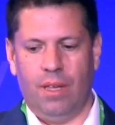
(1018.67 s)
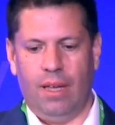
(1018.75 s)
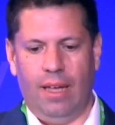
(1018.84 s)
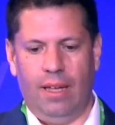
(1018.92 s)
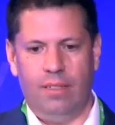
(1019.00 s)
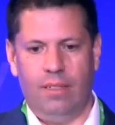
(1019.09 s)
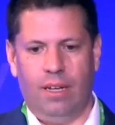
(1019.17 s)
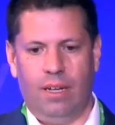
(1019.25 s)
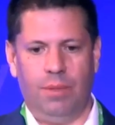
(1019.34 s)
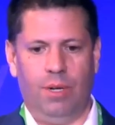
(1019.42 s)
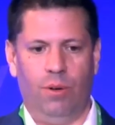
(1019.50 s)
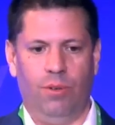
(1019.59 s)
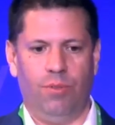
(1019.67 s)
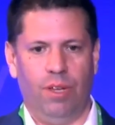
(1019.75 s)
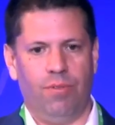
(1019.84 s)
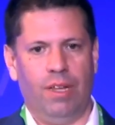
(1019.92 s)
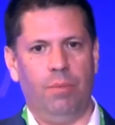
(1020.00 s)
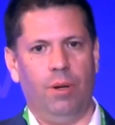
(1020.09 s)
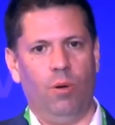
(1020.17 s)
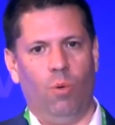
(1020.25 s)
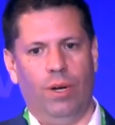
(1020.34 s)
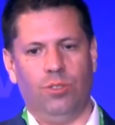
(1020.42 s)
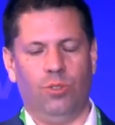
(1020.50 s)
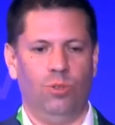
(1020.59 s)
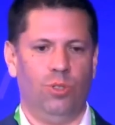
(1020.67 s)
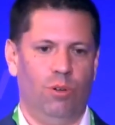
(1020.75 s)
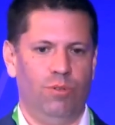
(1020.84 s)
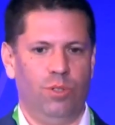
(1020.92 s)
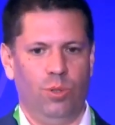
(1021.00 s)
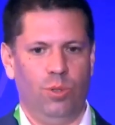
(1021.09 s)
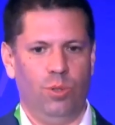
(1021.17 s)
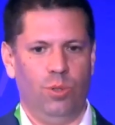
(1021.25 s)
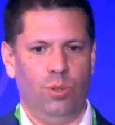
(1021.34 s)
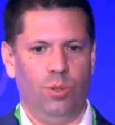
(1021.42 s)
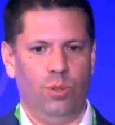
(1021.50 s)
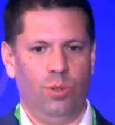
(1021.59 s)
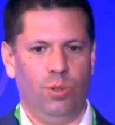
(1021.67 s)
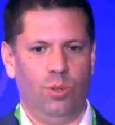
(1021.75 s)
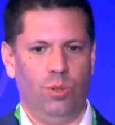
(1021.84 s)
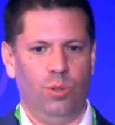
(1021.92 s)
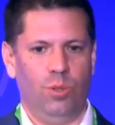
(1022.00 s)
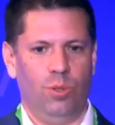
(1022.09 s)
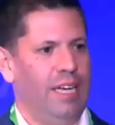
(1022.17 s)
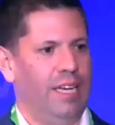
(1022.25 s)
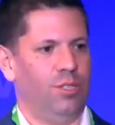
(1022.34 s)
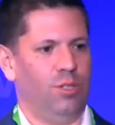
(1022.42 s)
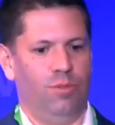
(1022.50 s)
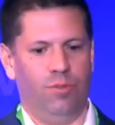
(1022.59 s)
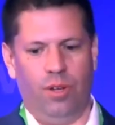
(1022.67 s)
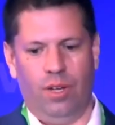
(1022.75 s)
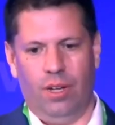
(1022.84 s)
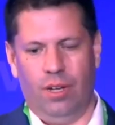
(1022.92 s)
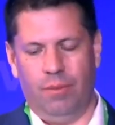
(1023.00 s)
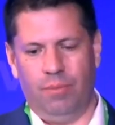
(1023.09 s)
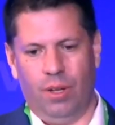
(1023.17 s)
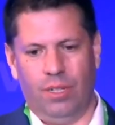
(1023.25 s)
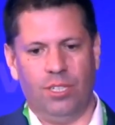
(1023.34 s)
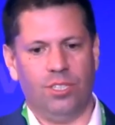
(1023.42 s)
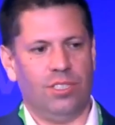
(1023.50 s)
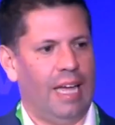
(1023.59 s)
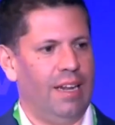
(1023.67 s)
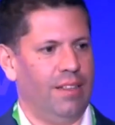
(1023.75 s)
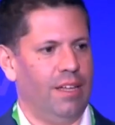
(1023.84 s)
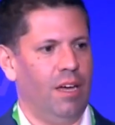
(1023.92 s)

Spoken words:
And if anybody wants to sort of do the second stage of understanding the